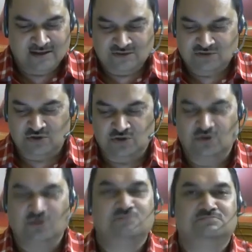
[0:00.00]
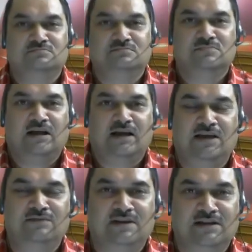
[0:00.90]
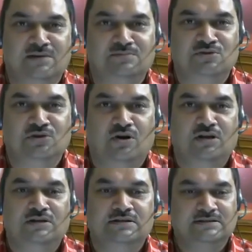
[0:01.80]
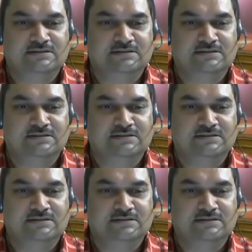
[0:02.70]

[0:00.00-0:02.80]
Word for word: So I welcome you all